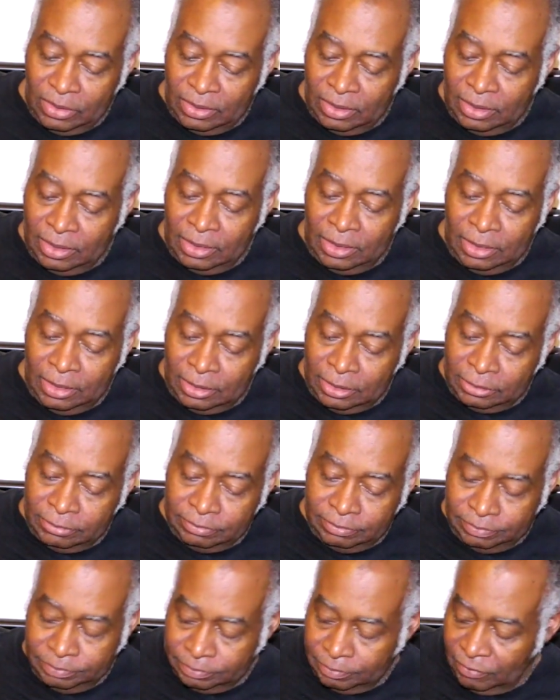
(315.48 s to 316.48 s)

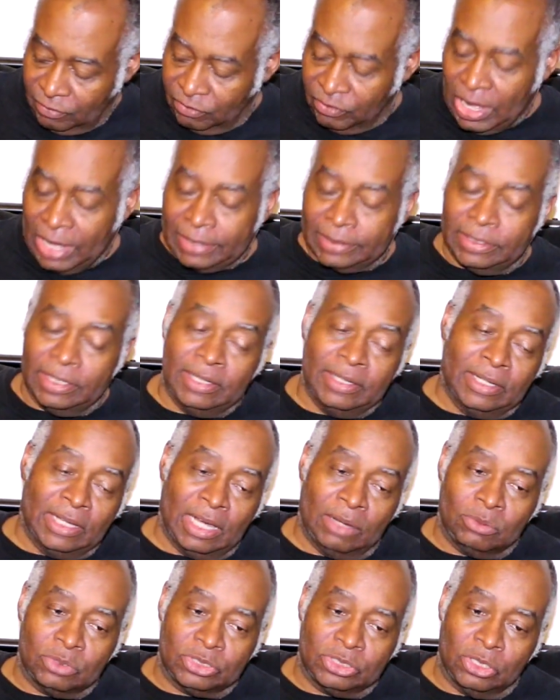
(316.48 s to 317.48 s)
In fact,
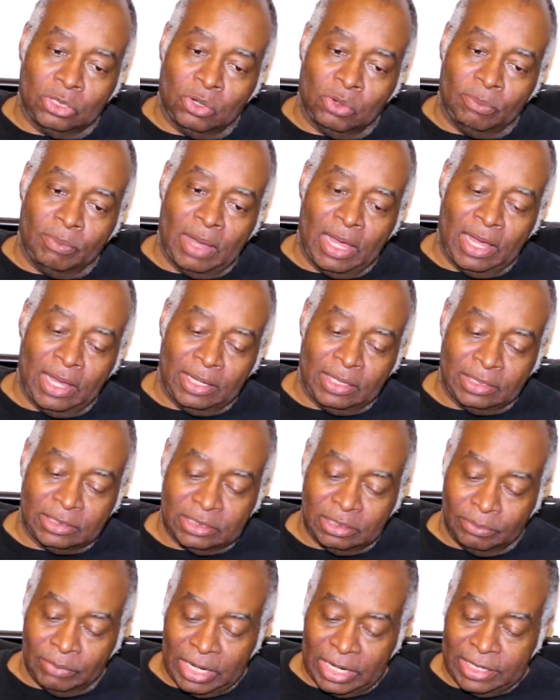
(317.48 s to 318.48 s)
I was told by
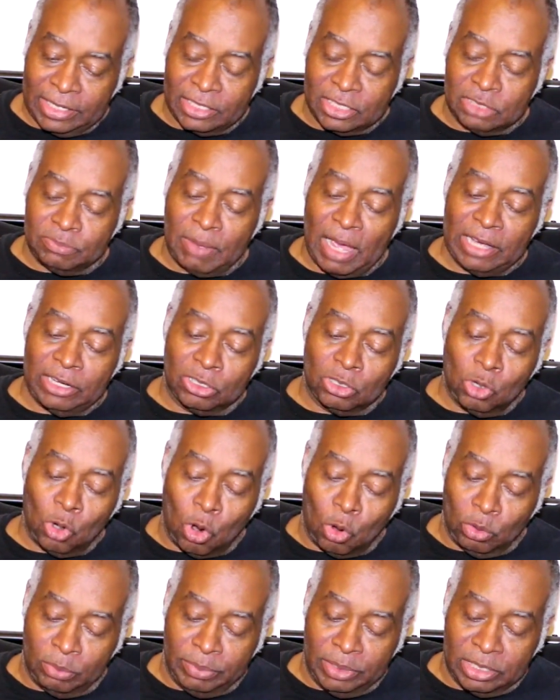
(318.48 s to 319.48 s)
somebody that spider
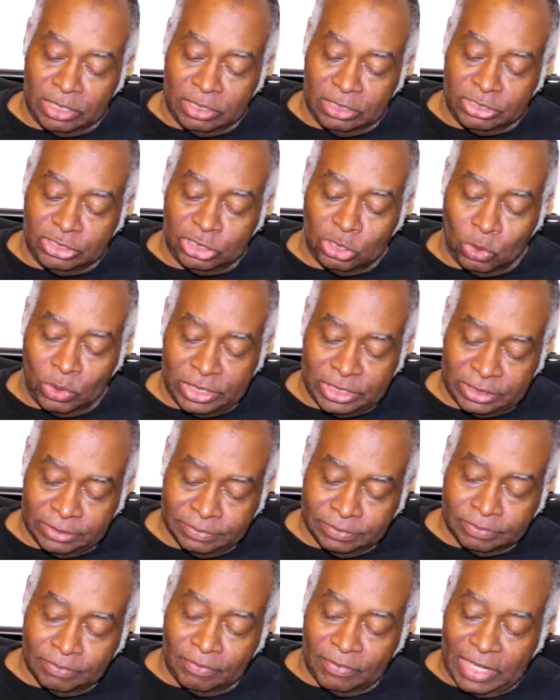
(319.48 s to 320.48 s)
coil would be a good choice,
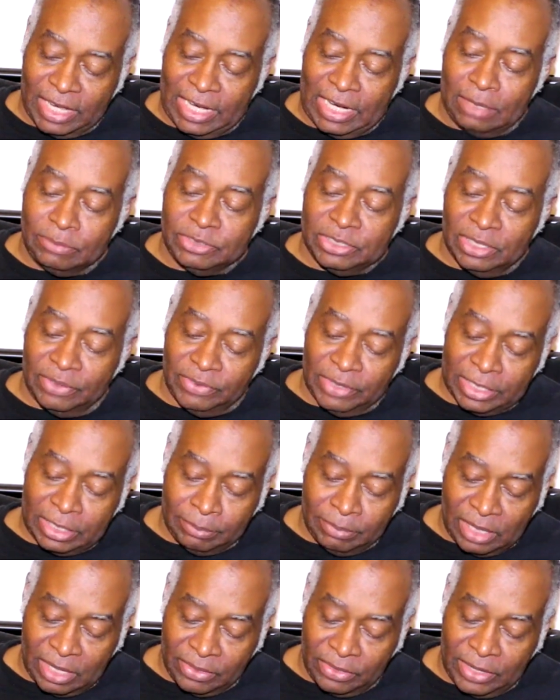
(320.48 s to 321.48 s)
and I'm still
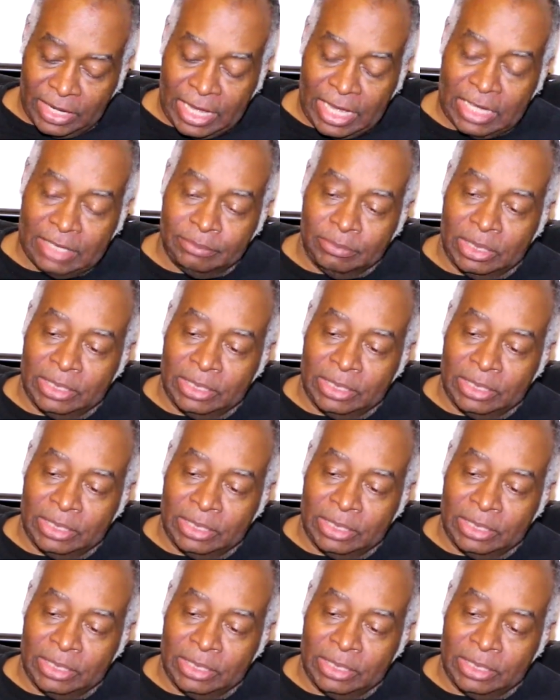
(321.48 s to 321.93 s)
thinking about that.